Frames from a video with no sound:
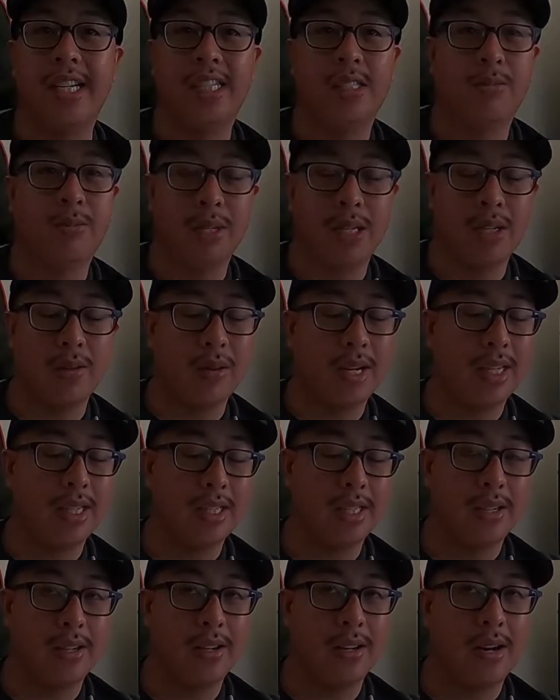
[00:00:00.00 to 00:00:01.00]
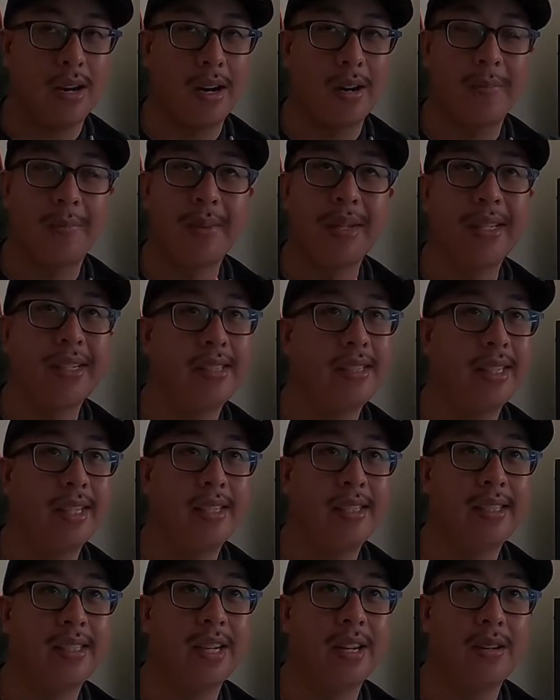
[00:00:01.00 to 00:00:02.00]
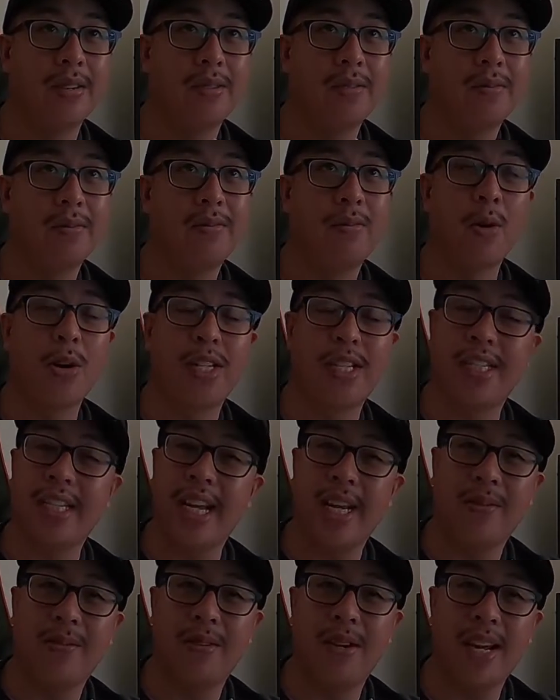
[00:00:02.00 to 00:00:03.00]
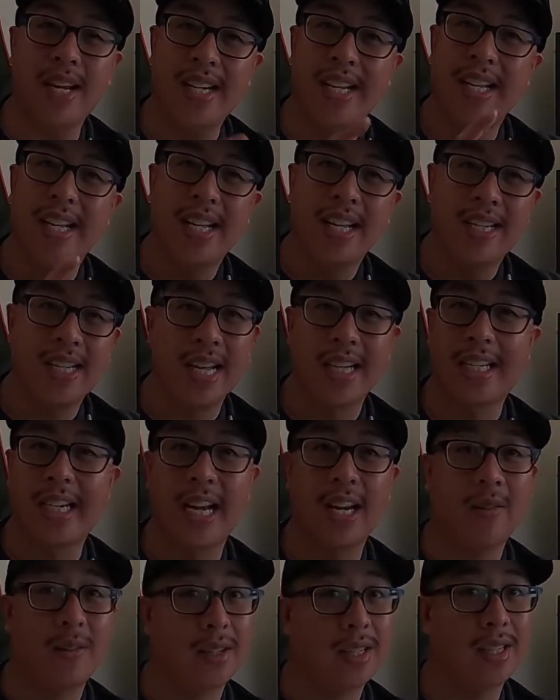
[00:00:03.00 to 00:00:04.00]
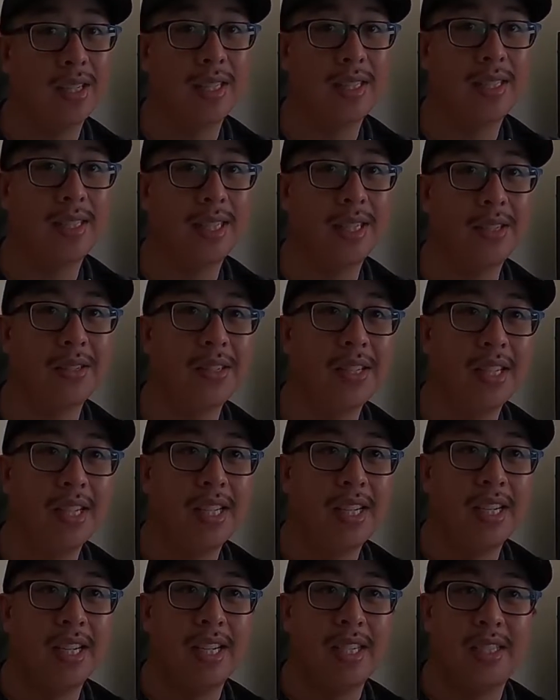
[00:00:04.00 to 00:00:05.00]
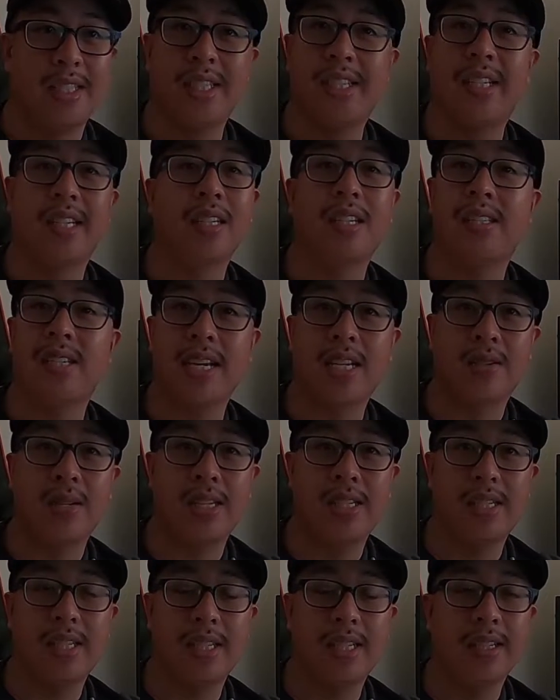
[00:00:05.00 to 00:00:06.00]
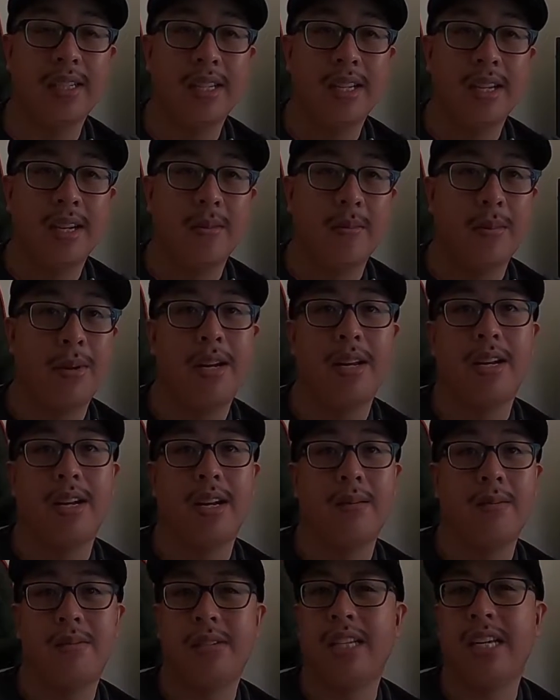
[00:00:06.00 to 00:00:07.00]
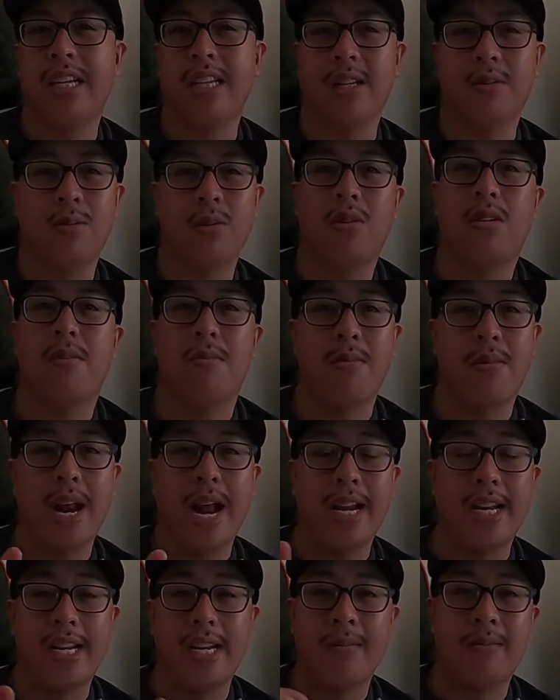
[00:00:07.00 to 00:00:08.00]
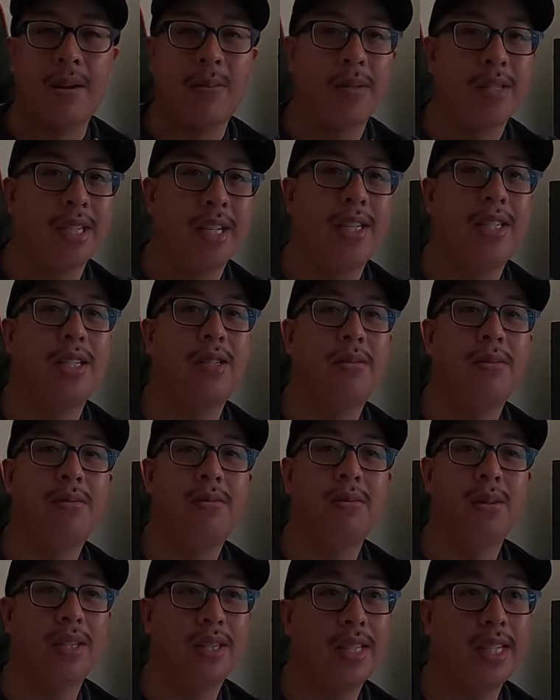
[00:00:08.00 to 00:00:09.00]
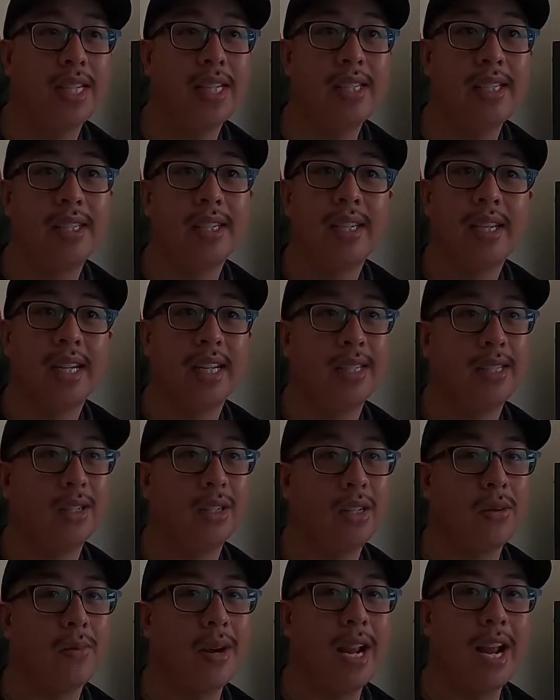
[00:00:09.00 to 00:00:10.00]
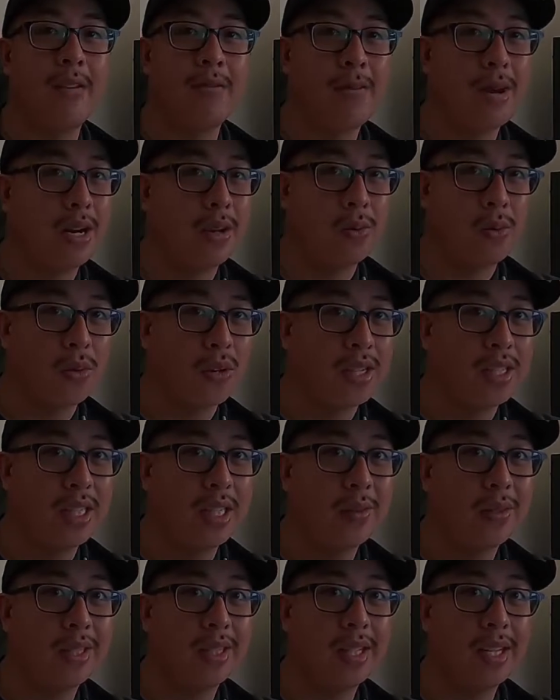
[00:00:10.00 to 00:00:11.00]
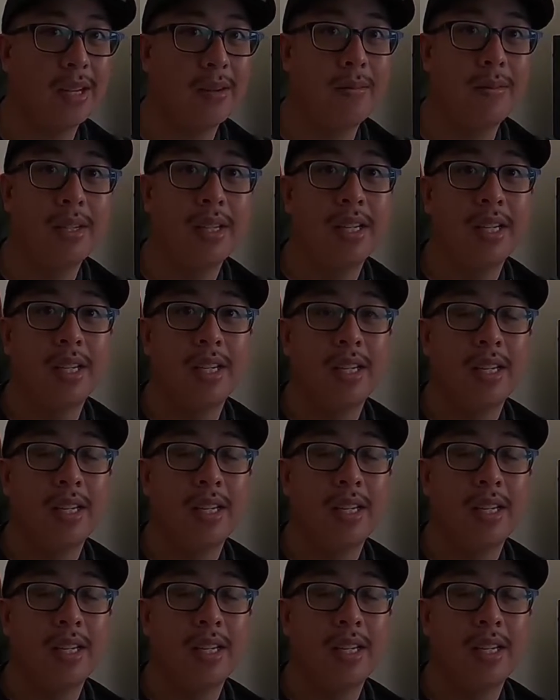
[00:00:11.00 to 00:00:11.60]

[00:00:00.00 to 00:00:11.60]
And the spring rates are 14K front, 10K rear, so just like the CX Racing, but you get a little more brand name reputation with these, and so you might have better warranty with them.